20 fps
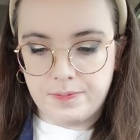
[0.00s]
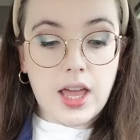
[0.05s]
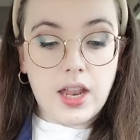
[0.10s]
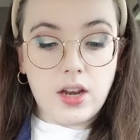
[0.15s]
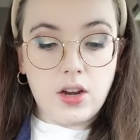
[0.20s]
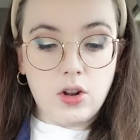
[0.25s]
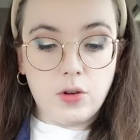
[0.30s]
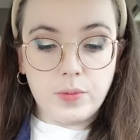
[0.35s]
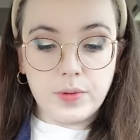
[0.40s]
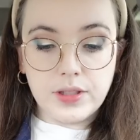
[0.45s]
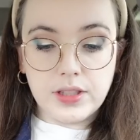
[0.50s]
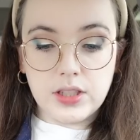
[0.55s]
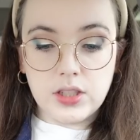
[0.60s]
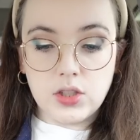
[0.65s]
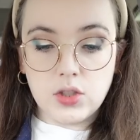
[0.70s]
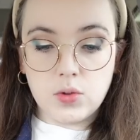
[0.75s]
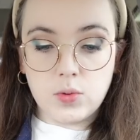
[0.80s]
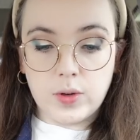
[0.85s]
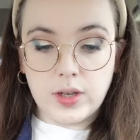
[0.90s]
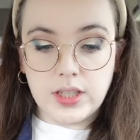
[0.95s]
And it opens
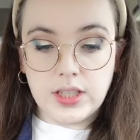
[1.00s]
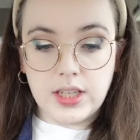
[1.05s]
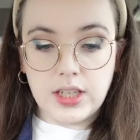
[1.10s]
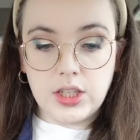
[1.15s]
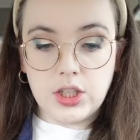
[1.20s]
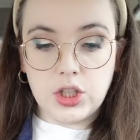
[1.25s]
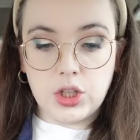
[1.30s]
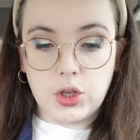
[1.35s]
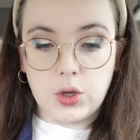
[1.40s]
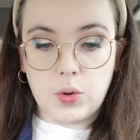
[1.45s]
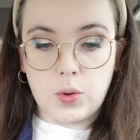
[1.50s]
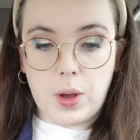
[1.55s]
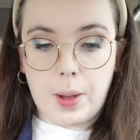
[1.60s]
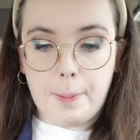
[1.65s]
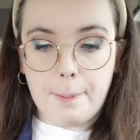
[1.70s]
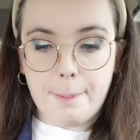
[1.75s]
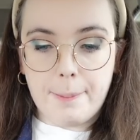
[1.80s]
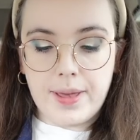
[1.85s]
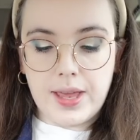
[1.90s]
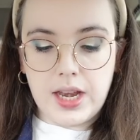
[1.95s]
in 22
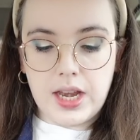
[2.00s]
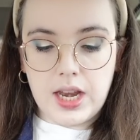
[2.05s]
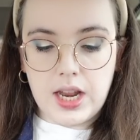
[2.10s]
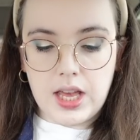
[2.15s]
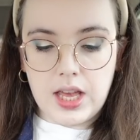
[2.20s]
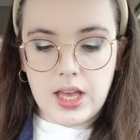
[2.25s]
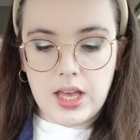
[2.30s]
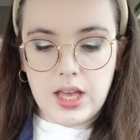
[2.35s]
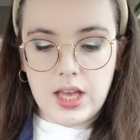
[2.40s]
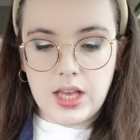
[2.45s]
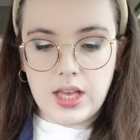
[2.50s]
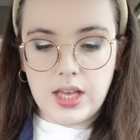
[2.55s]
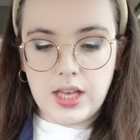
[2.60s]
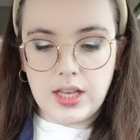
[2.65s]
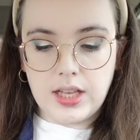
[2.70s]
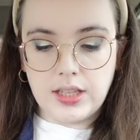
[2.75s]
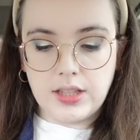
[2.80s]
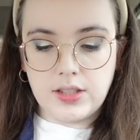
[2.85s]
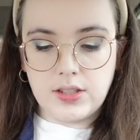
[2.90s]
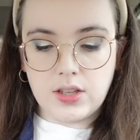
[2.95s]

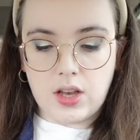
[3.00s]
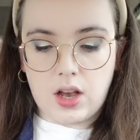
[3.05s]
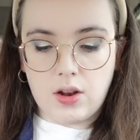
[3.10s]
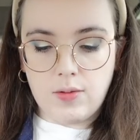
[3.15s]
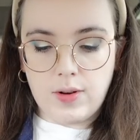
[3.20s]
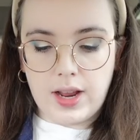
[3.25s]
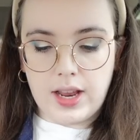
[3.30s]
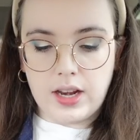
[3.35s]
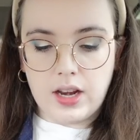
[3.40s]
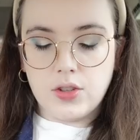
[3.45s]
minutes. All right,